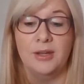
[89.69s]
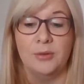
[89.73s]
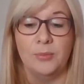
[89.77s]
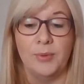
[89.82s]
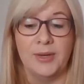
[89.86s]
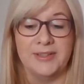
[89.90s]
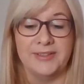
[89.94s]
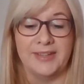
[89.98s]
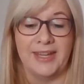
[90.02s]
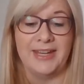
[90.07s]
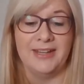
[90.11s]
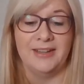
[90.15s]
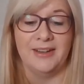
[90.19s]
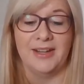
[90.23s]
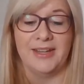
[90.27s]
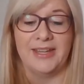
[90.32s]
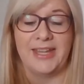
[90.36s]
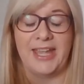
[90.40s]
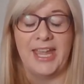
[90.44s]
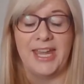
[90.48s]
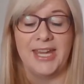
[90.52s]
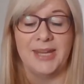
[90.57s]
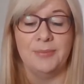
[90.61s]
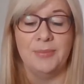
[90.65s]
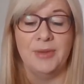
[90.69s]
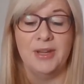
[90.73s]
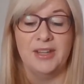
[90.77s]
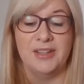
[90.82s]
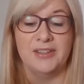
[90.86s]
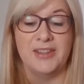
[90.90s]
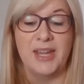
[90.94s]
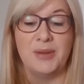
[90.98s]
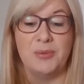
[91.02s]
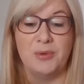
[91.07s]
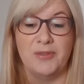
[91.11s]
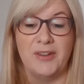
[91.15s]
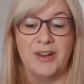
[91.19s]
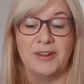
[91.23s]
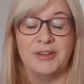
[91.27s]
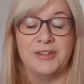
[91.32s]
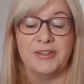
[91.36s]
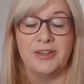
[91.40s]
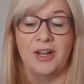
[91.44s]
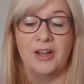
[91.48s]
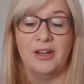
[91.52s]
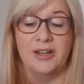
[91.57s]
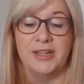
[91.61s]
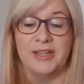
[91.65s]
When daylight came, they were very
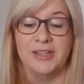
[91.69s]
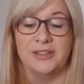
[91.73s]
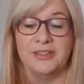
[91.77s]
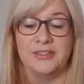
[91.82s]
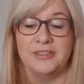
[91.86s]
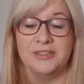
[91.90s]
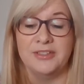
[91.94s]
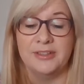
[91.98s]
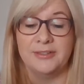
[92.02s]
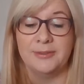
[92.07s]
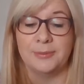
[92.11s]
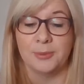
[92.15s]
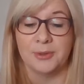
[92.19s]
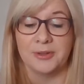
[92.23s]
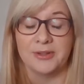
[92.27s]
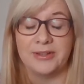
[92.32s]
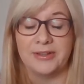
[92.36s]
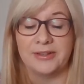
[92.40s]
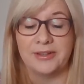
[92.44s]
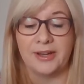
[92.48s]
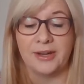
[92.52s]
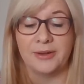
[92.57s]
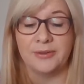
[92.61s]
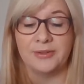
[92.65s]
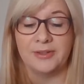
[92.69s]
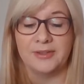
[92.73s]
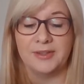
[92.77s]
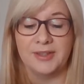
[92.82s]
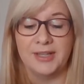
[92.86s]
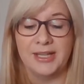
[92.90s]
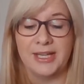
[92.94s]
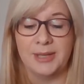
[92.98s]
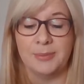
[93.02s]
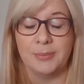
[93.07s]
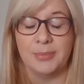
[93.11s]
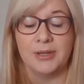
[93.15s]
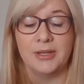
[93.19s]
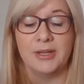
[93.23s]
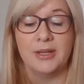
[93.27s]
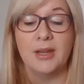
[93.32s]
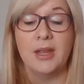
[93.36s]
tired and just wanted to go to sleep.